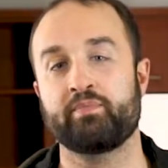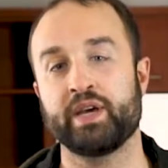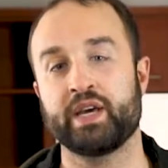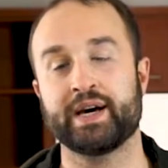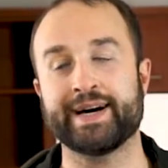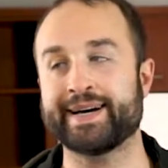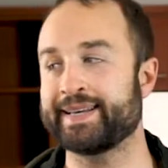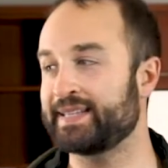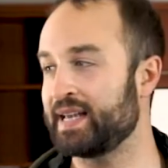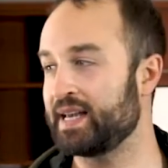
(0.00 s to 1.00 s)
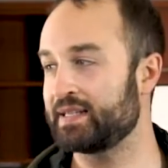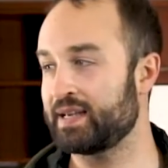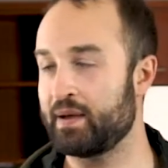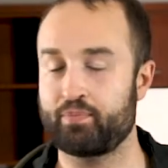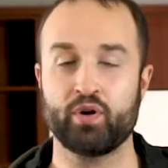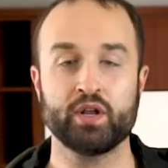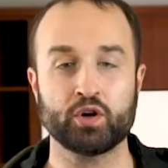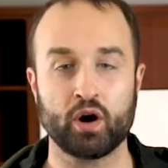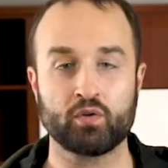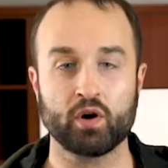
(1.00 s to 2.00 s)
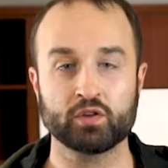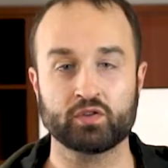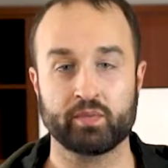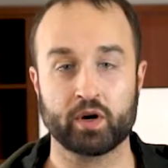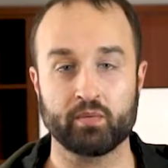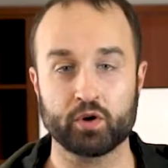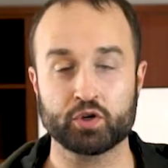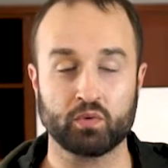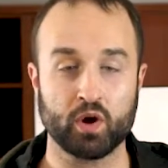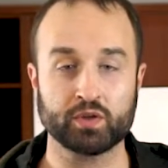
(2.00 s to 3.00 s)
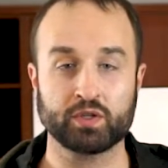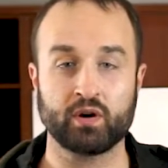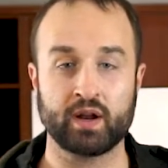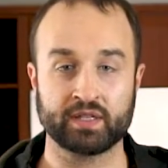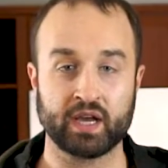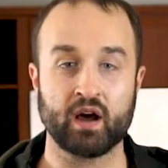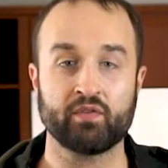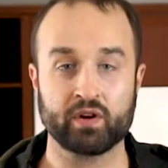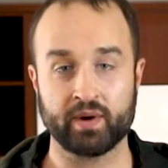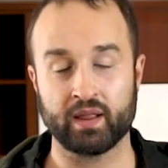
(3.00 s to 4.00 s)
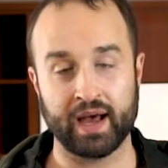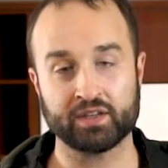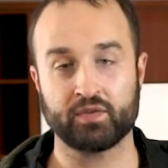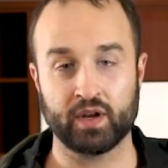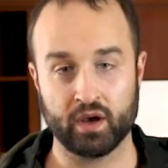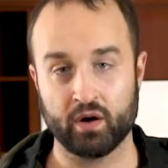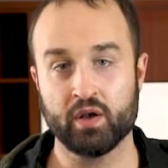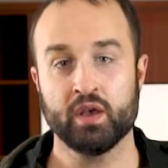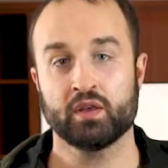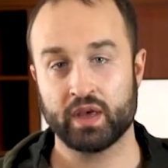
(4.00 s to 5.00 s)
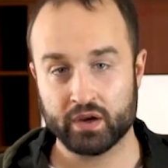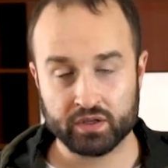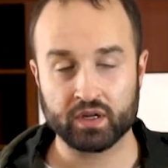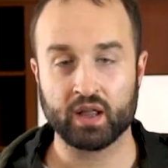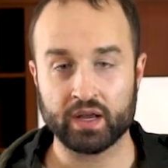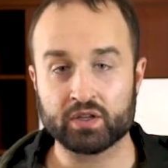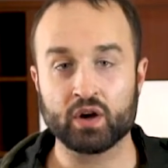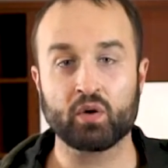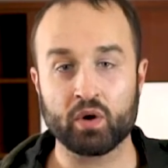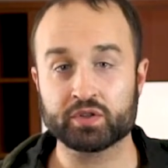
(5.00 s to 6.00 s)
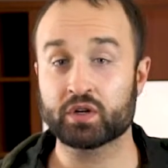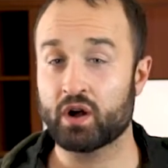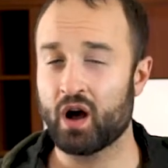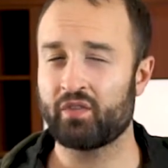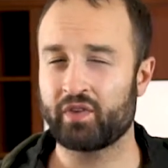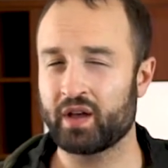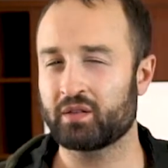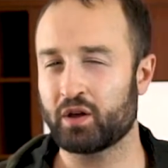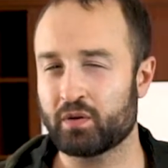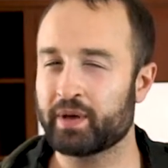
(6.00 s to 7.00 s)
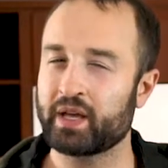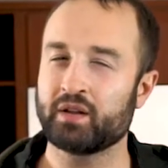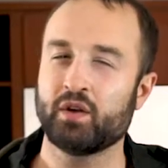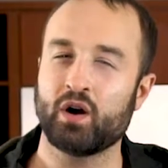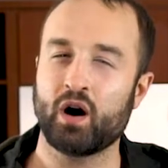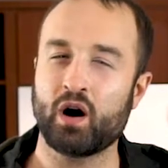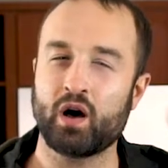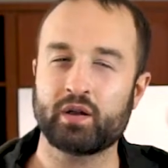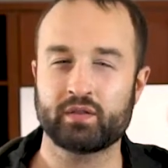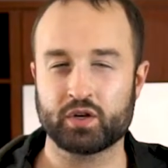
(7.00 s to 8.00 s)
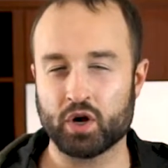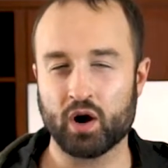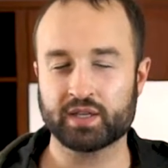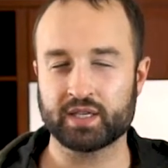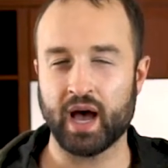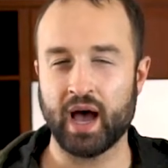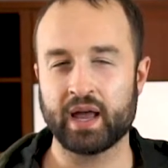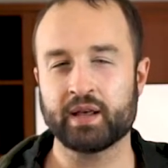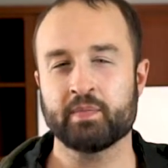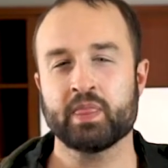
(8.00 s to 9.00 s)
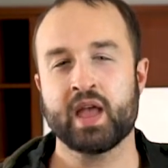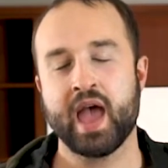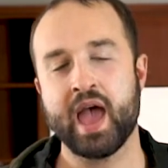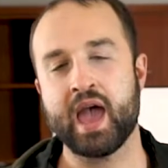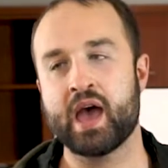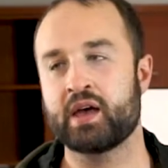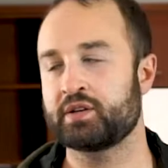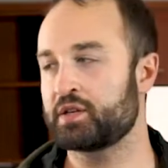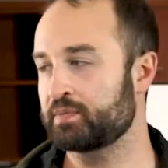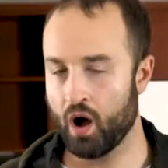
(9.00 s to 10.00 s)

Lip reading: because it's a pretty dark roast from a commercial roaster, and as I covered in my last video, they usually like to roast their coffee a little bit on the dark side. And